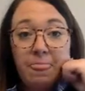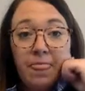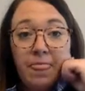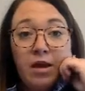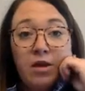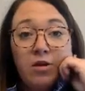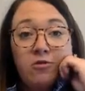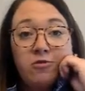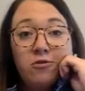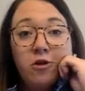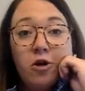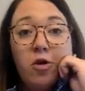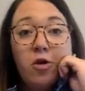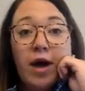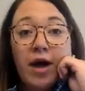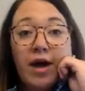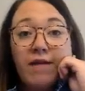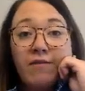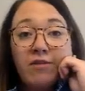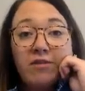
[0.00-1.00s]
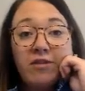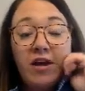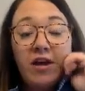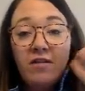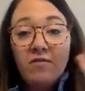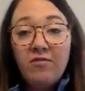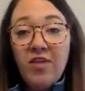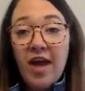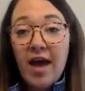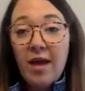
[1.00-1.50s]
So I have a ton of
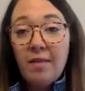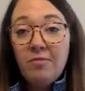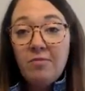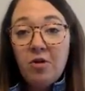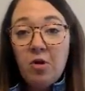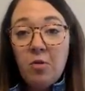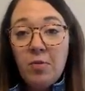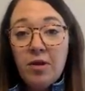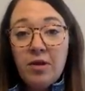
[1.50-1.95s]
tabs open.